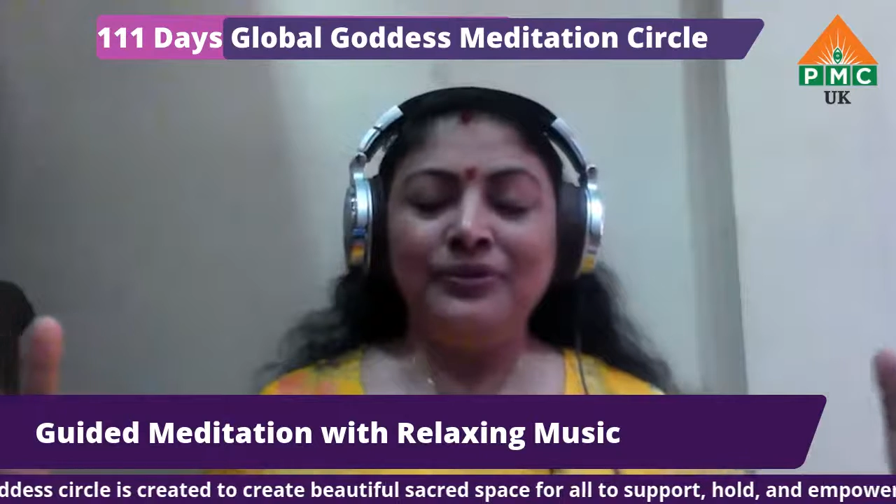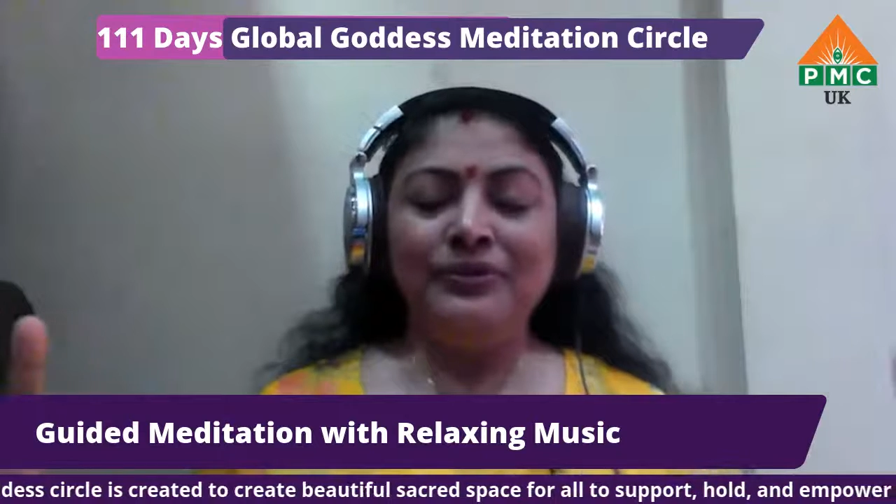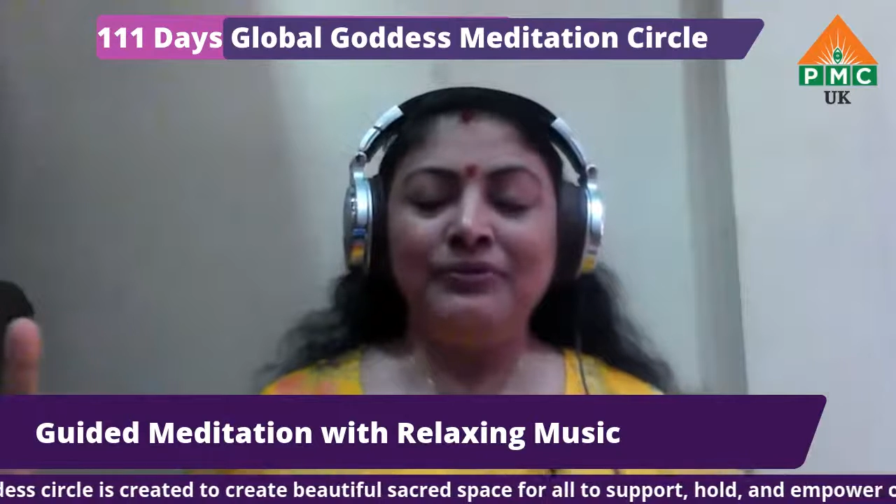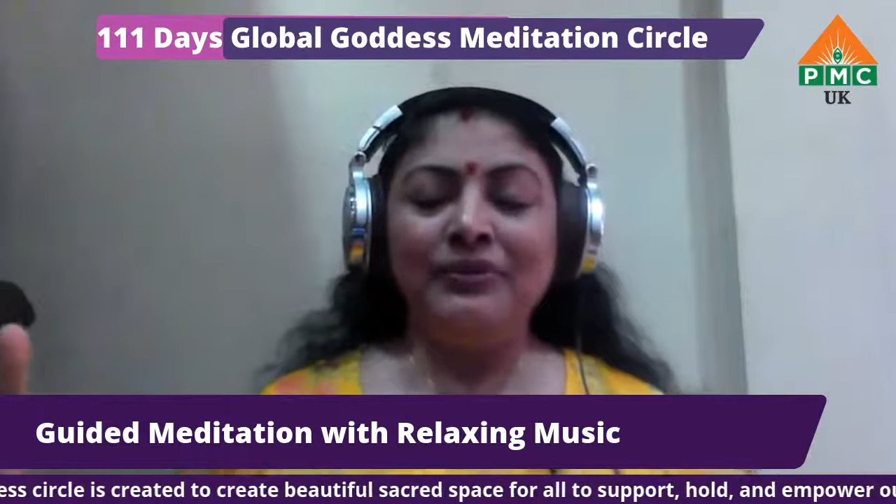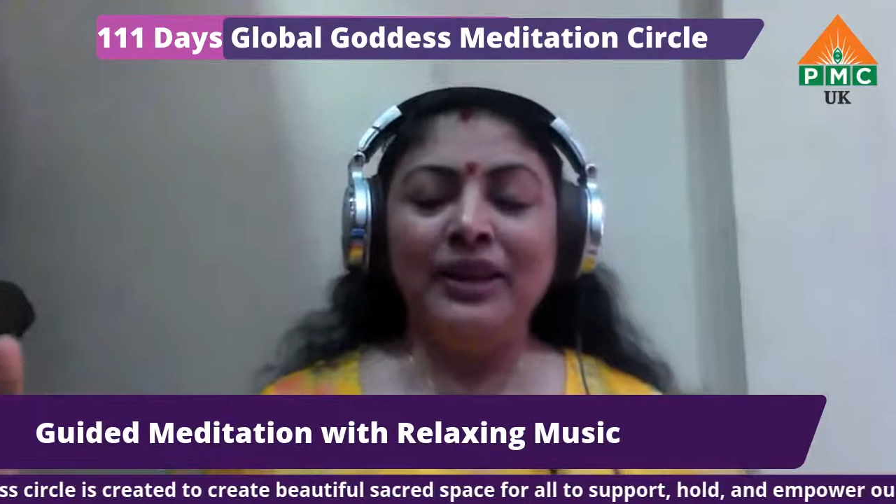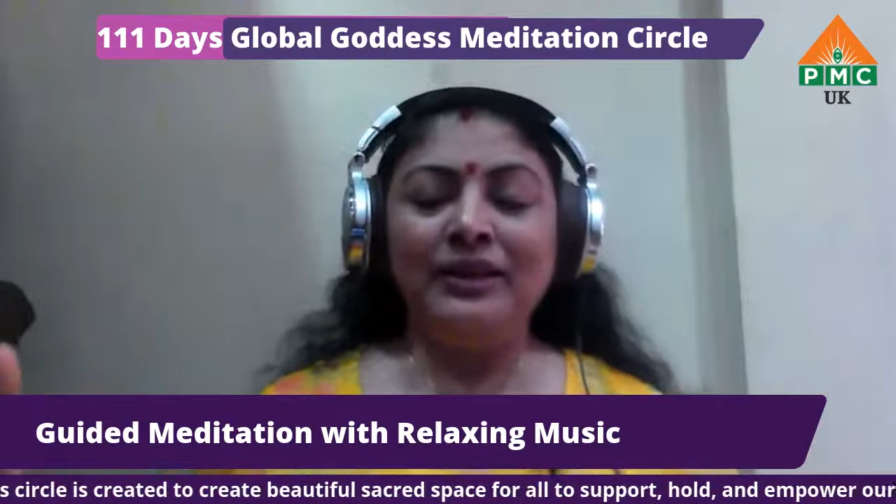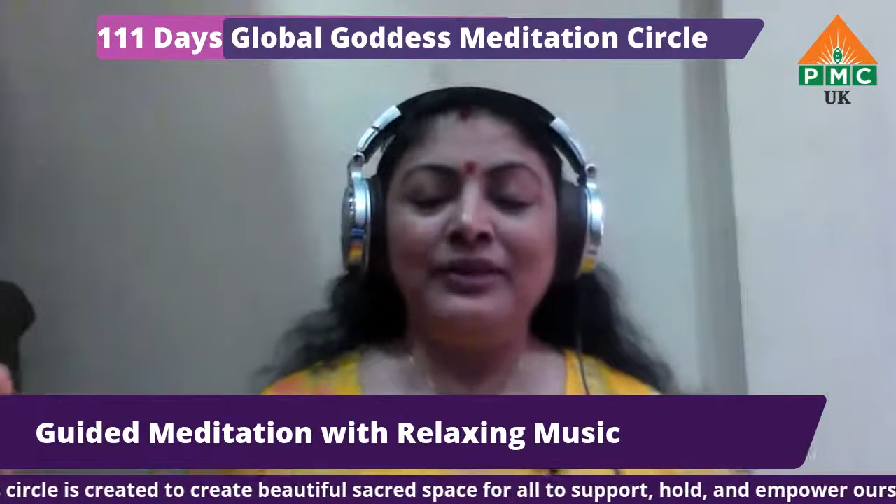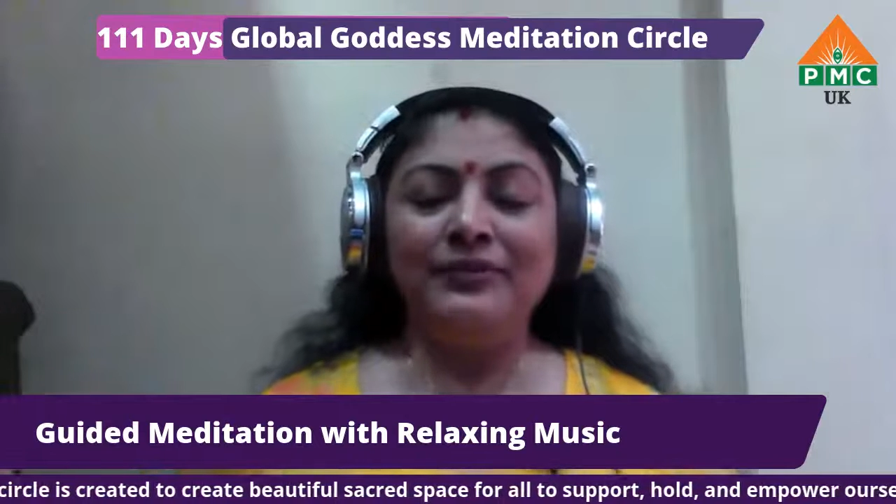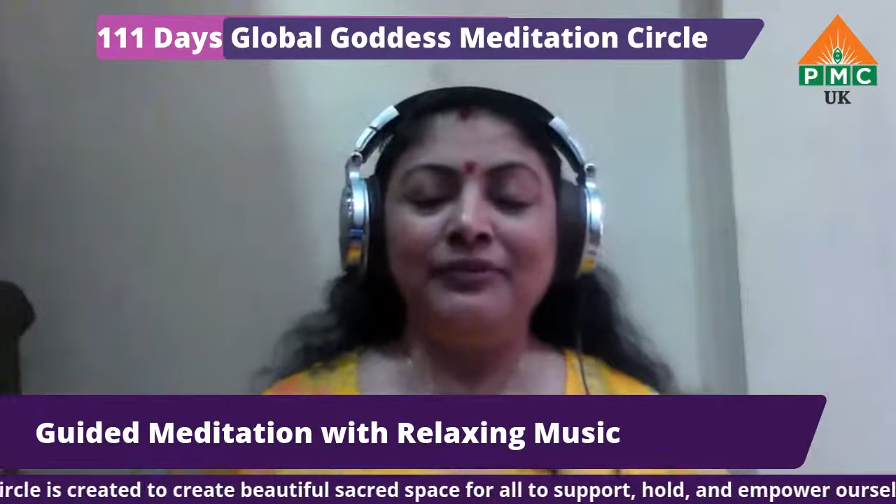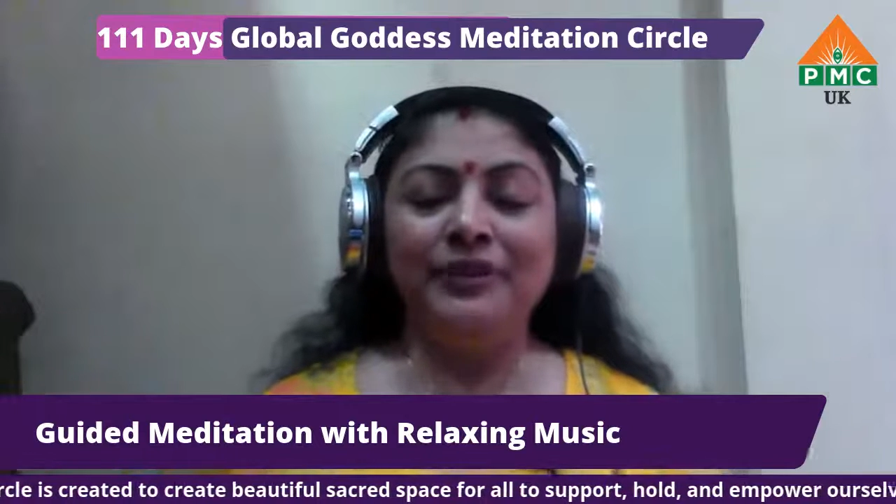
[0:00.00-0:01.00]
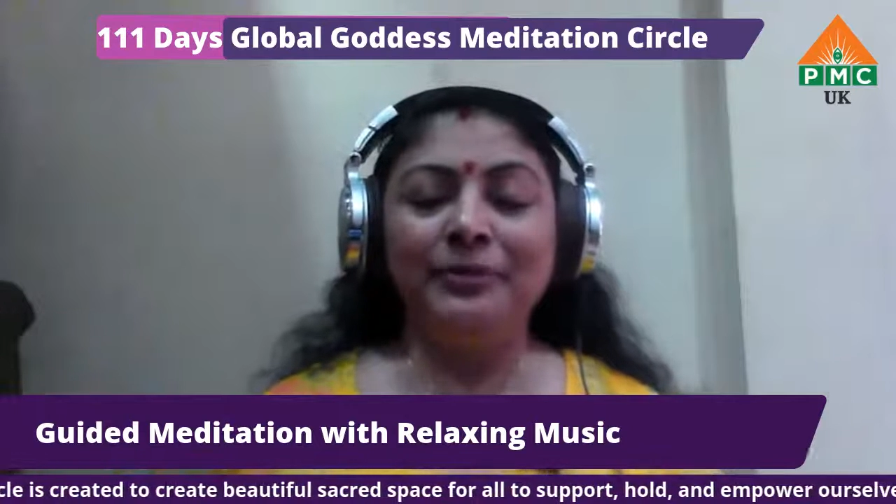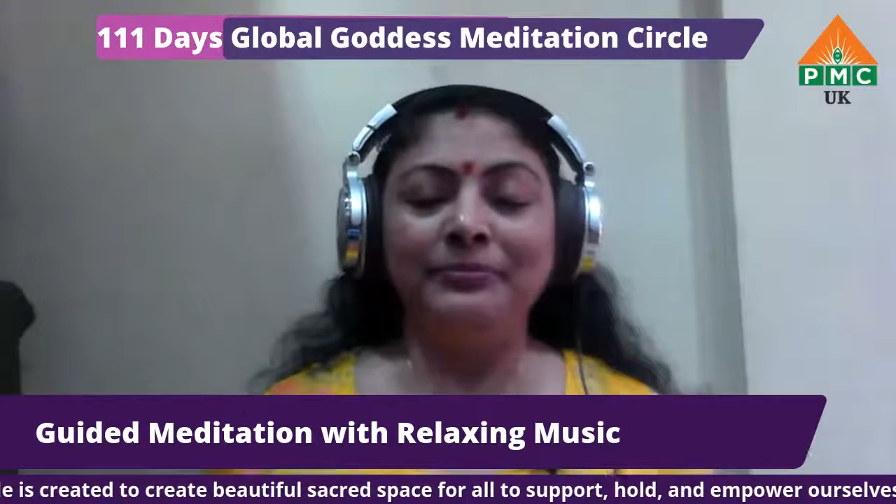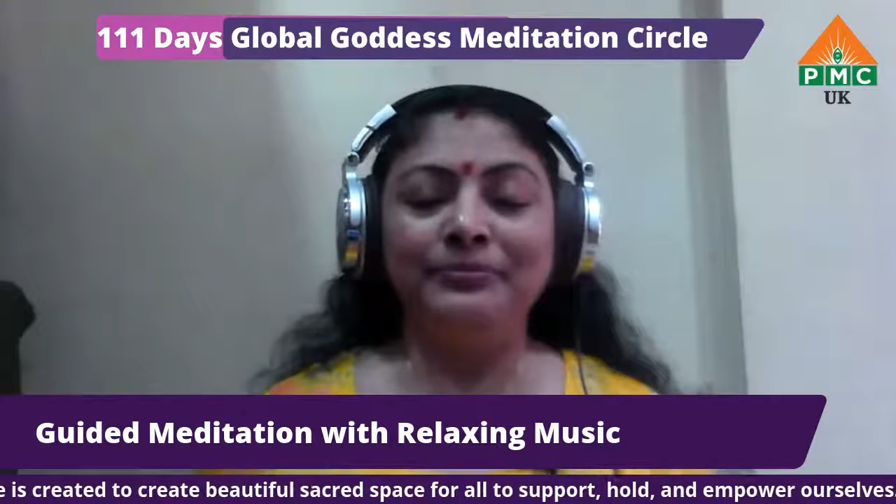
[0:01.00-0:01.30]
violet flame.